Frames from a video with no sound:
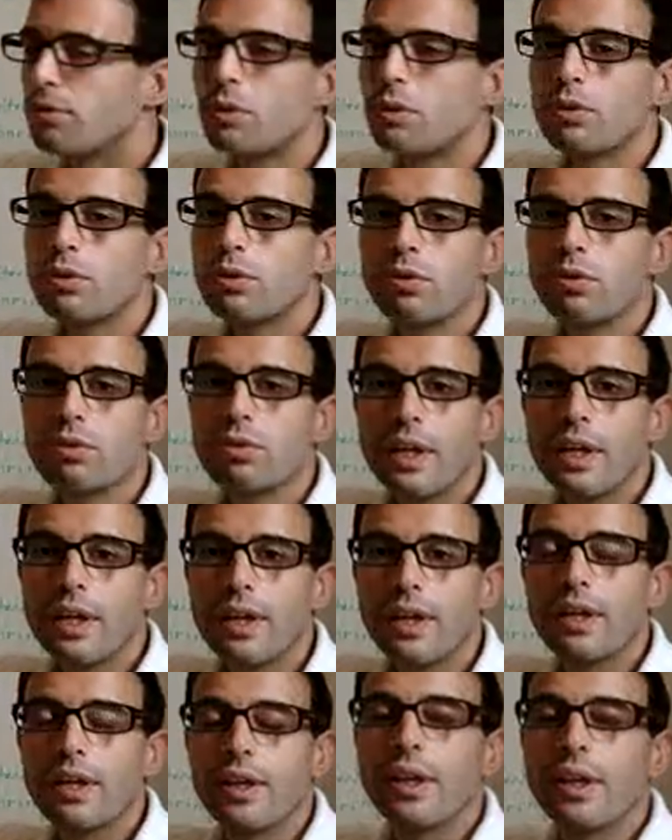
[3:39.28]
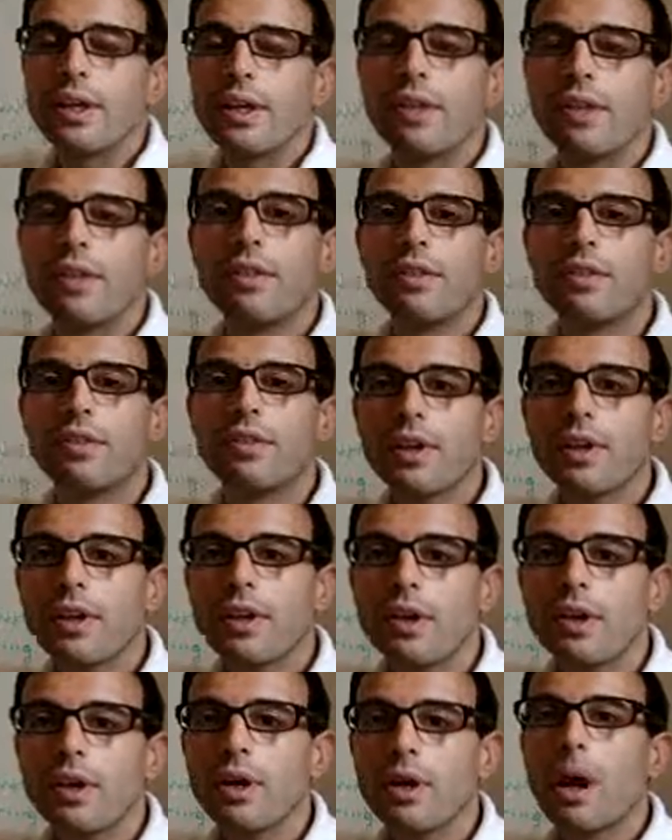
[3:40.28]
you want to say
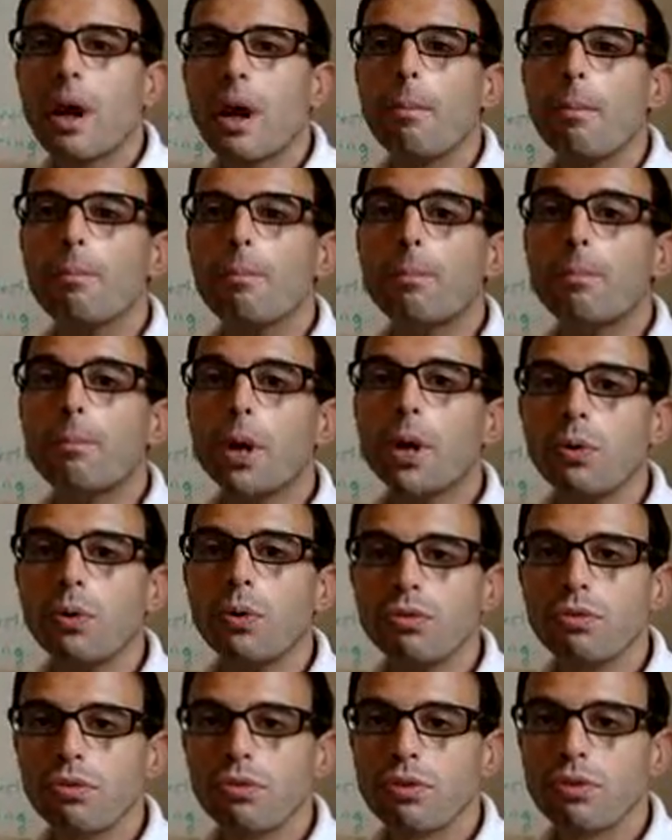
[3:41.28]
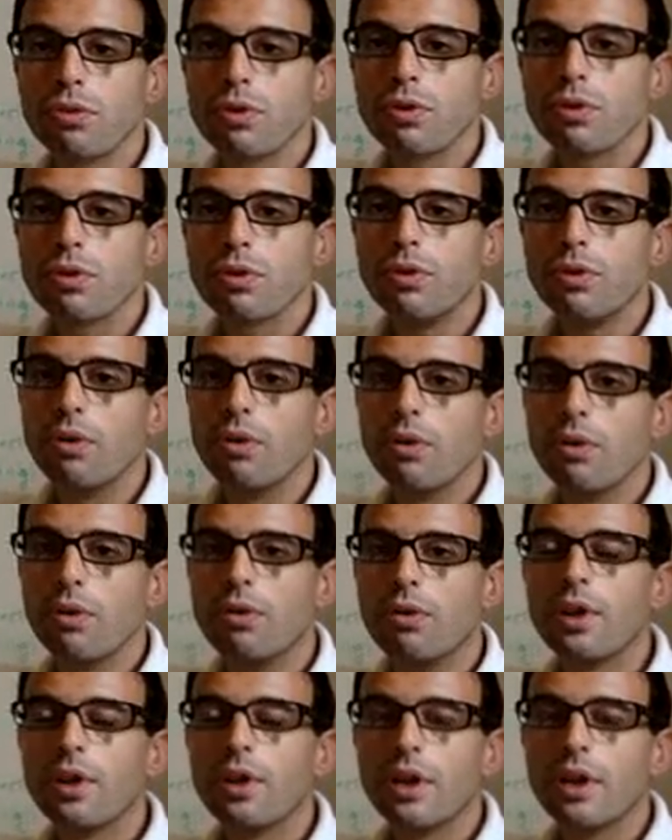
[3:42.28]
the most or
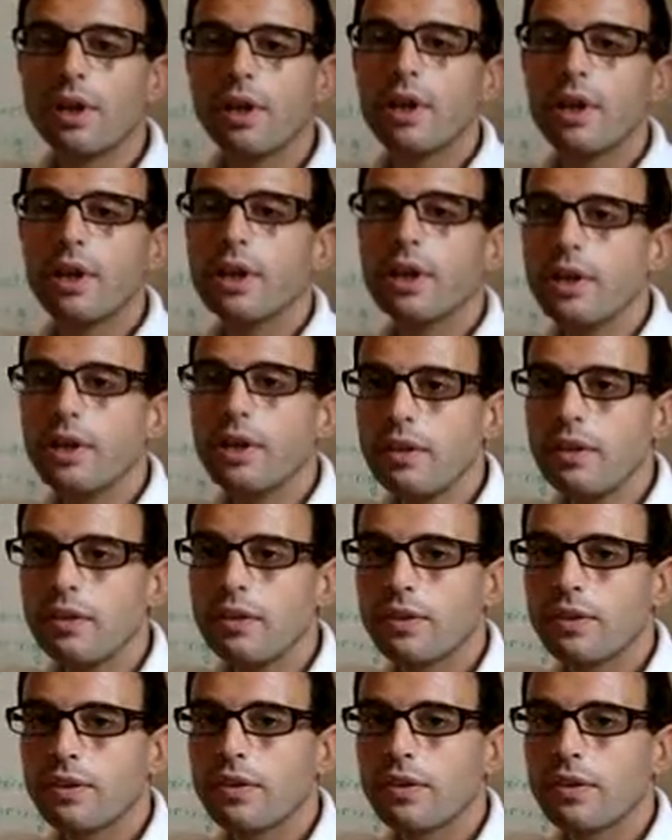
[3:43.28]
the least,